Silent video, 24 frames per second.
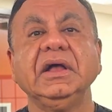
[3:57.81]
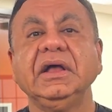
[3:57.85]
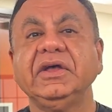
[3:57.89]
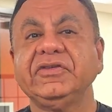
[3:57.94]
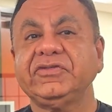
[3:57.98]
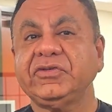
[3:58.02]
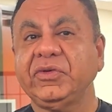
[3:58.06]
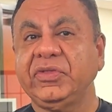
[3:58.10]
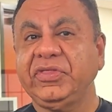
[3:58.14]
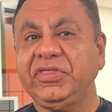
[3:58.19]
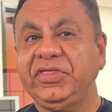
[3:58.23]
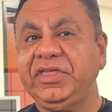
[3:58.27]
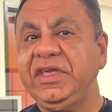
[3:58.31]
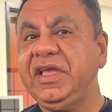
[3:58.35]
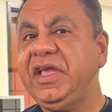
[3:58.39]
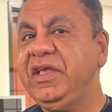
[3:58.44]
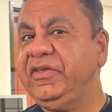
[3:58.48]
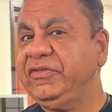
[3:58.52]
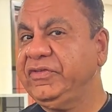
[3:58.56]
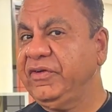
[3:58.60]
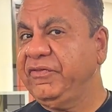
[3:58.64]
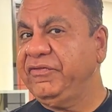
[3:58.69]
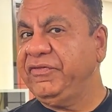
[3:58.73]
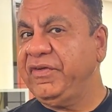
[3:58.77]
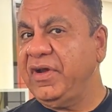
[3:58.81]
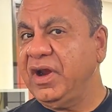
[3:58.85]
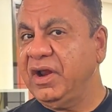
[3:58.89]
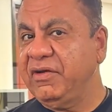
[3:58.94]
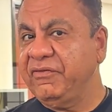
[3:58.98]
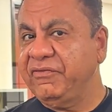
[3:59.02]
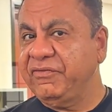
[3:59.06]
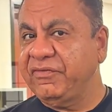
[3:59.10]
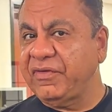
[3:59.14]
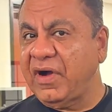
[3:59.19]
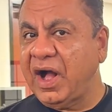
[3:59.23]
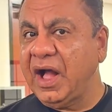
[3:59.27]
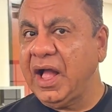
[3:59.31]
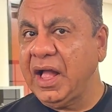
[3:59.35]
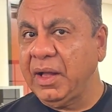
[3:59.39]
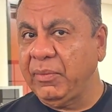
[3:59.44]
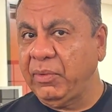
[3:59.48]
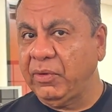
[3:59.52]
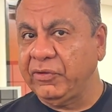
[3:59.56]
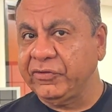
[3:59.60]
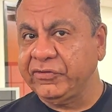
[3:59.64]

So these are very viable.